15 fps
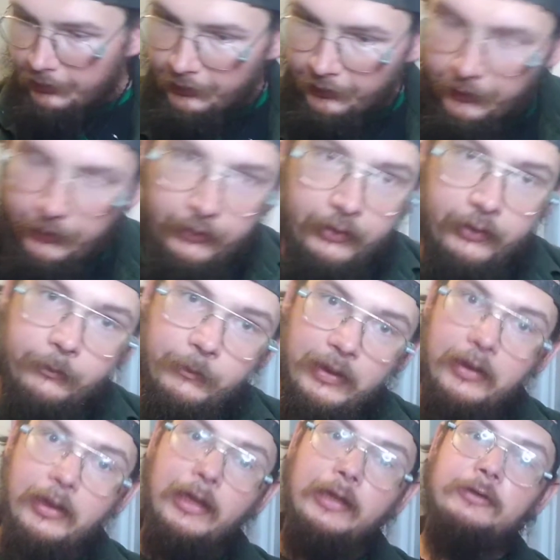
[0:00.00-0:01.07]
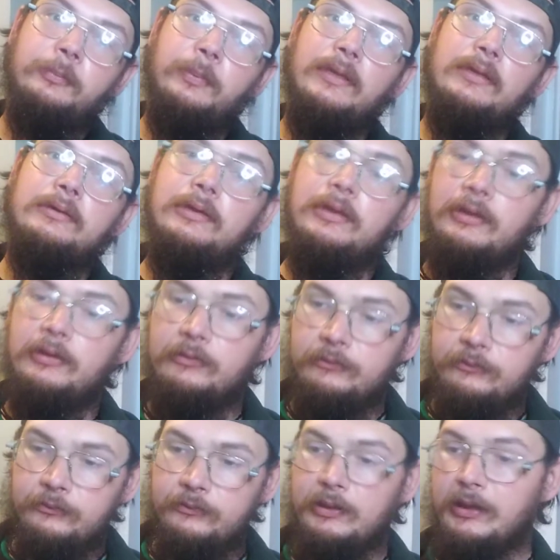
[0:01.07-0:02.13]
And then my last piece
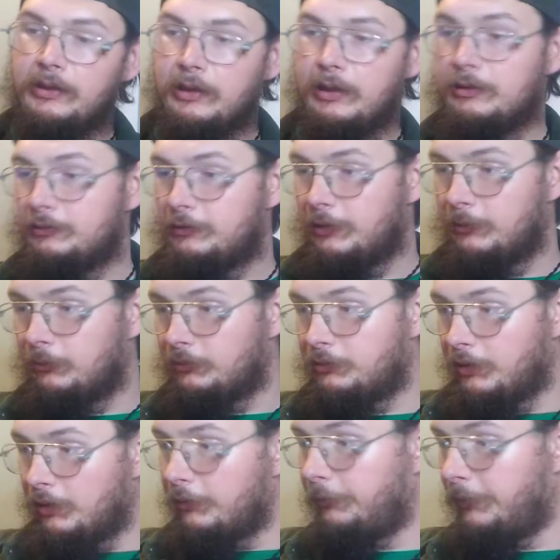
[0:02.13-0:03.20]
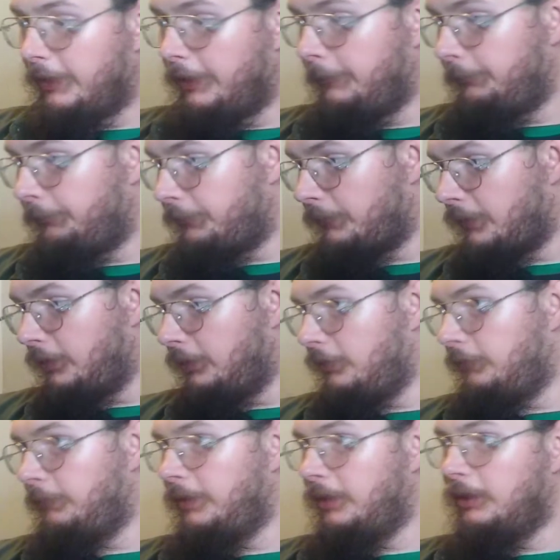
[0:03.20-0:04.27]
of technology I'm going to talk about,
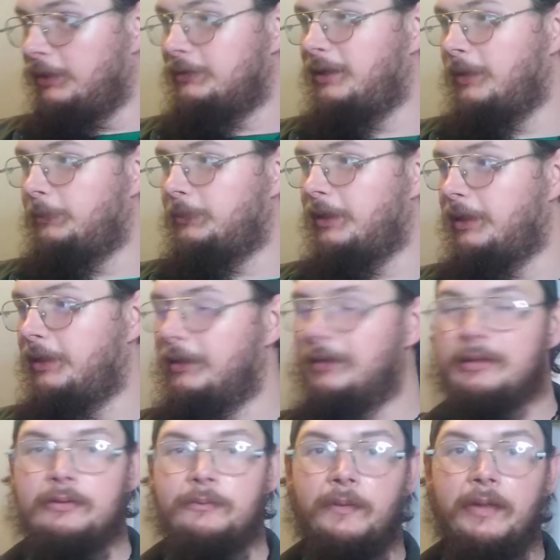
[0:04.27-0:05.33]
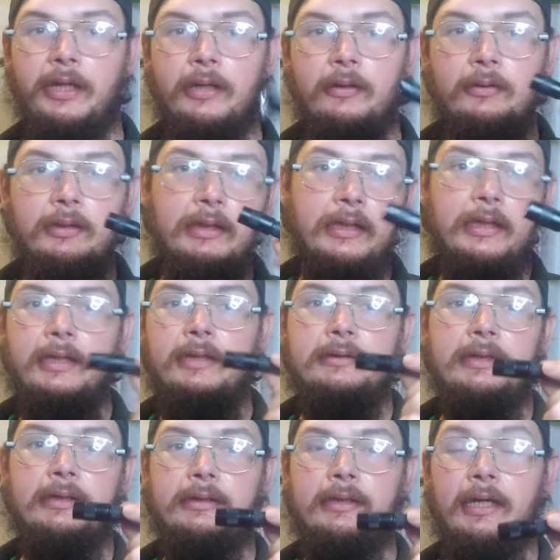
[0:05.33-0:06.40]
or my last update in this video, is
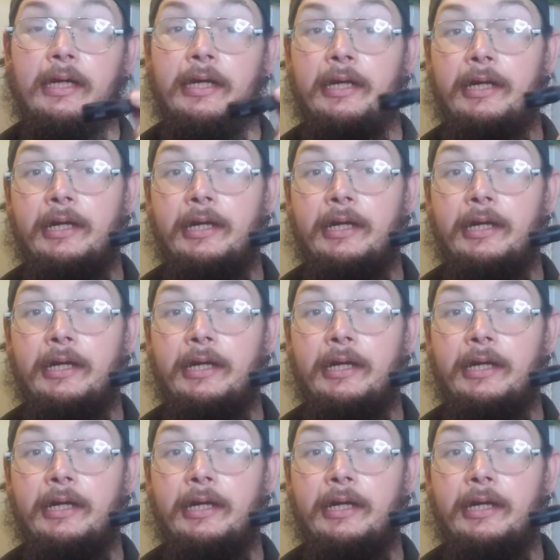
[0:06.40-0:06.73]
this guy.